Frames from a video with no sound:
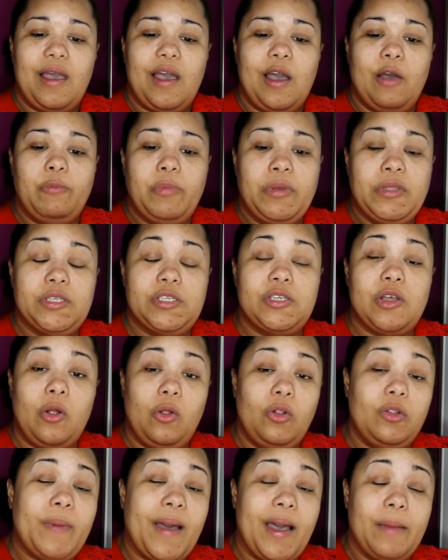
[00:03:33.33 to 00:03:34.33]
I've been
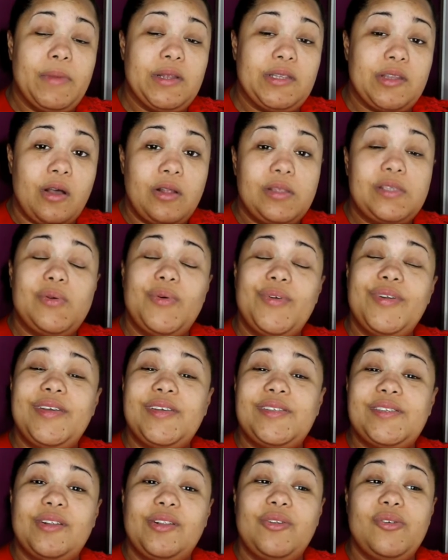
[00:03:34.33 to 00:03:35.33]
told by my doctor I
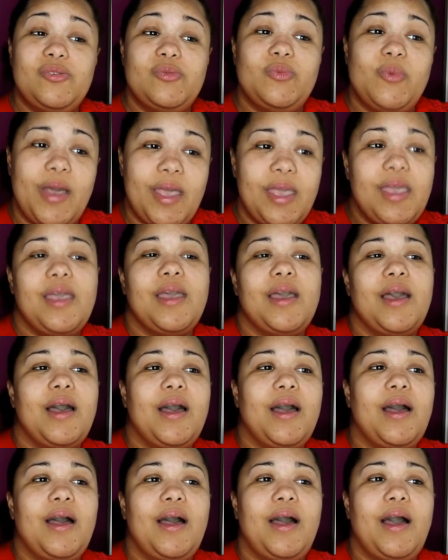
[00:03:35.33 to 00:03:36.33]
need to lose weight.
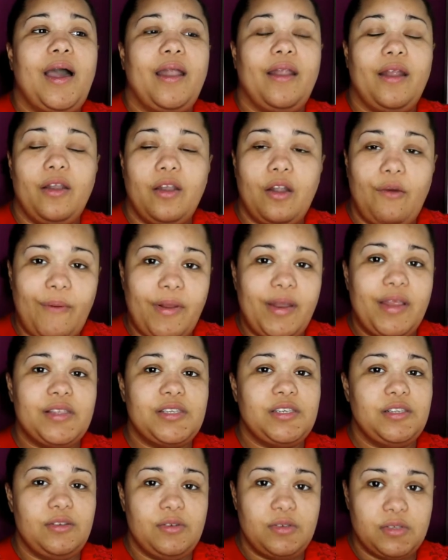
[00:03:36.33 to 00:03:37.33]
And I know I
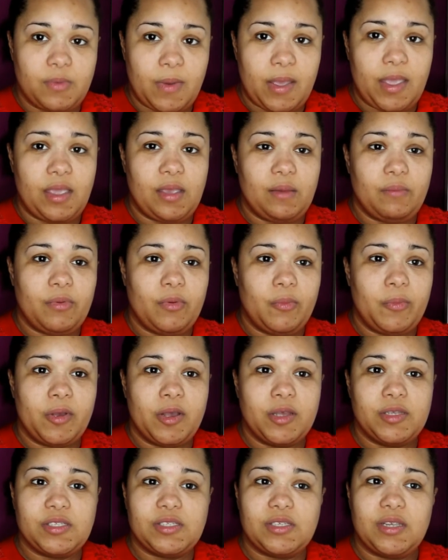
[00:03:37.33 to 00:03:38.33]
need to lose weight, but
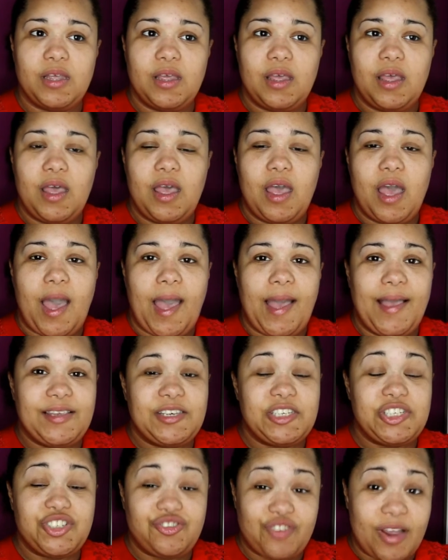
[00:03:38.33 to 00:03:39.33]
because I
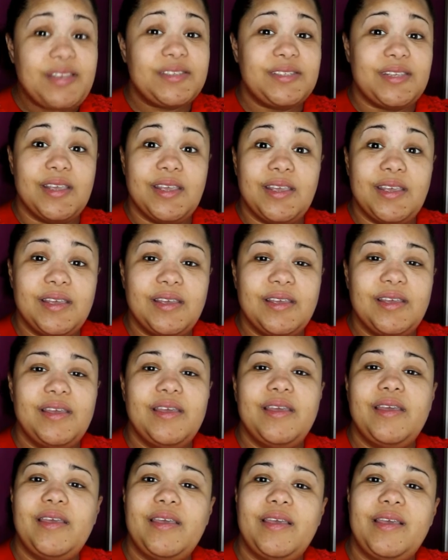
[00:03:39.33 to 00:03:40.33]
stress eat,
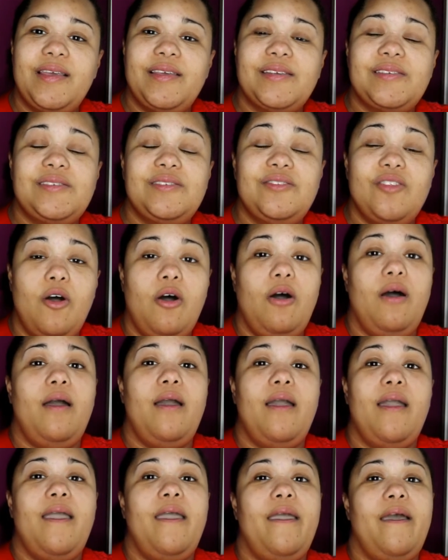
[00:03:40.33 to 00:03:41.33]
it's not
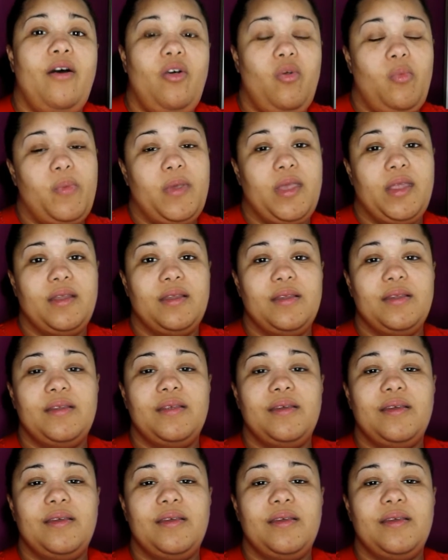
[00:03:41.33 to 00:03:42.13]
helping.